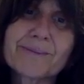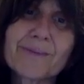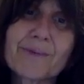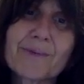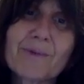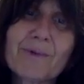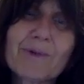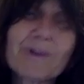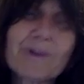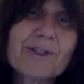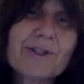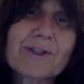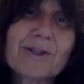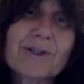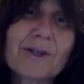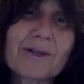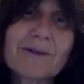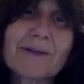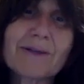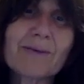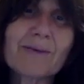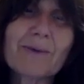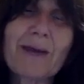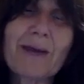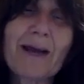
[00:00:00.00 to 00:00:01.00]

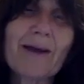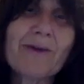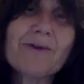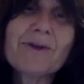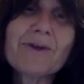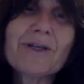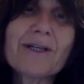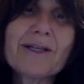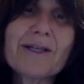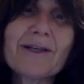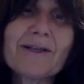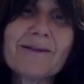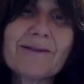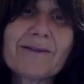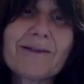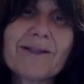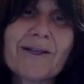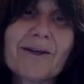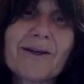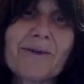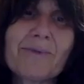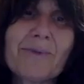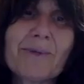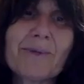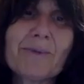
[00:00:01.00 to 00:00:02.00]
How are you going
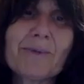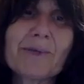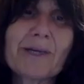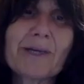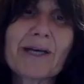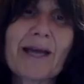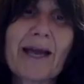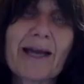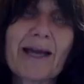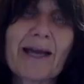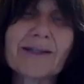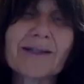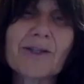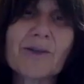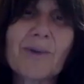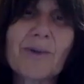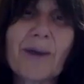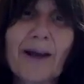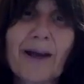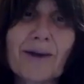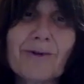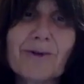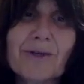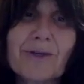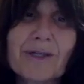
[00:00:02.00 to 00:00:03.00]
to, people are going to ask you,
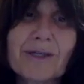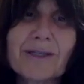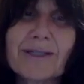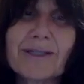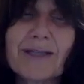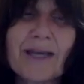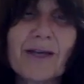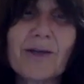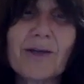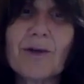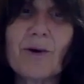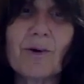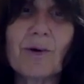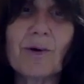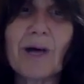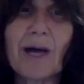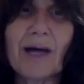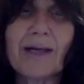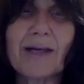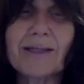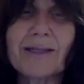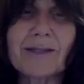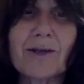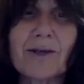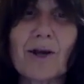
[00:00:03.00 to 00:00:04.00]
how are you going to say, no,
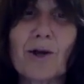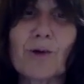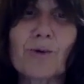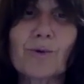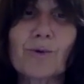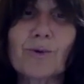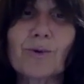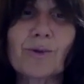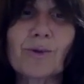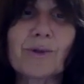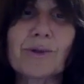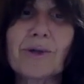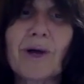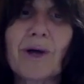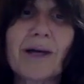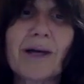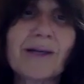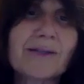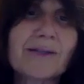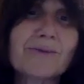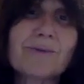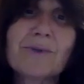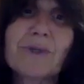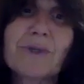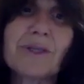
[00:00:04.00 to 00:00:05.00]
God is not cruel. God
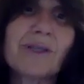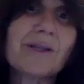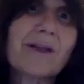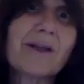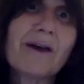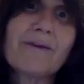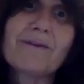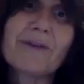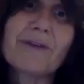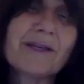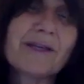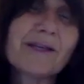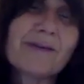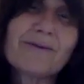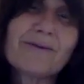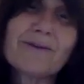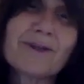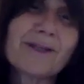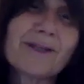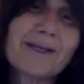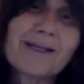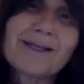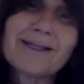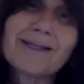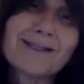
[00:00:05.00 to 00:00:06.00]
is really loving.
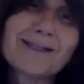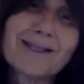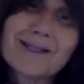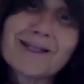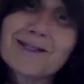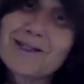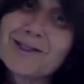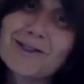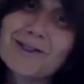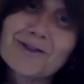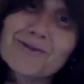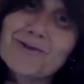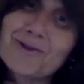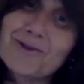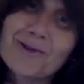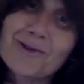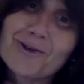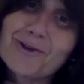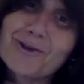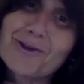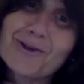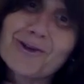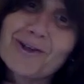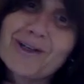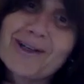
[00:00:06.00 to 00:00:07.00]
Everything he does is for the
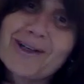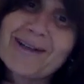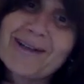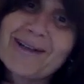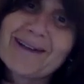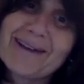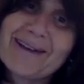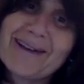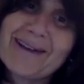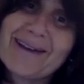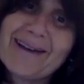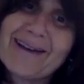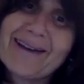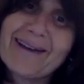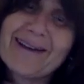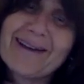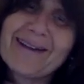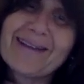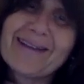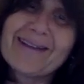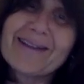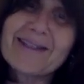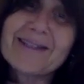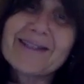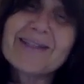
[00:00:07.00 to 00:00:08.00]
good.
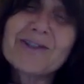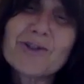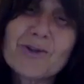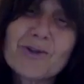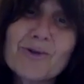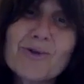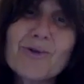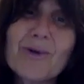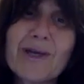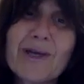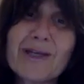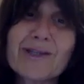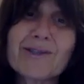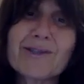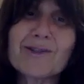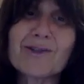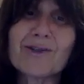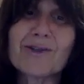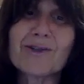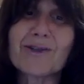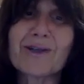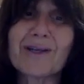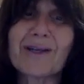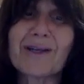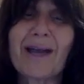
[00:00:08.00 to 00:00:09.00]
This too is
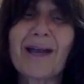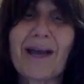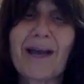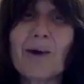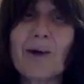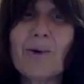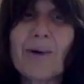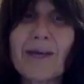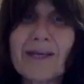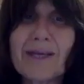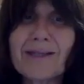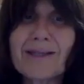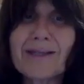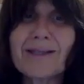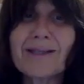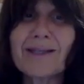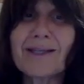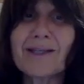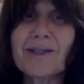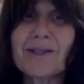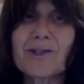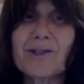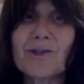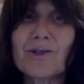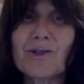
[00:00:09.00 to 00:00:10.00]
good. How is
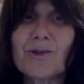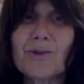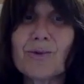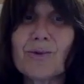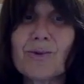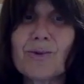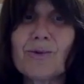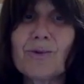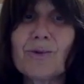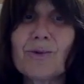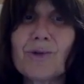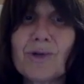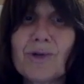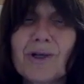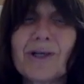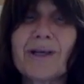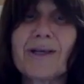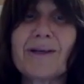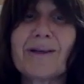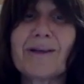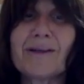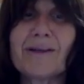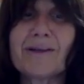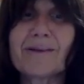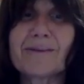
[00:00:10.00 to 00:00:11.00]
this too good?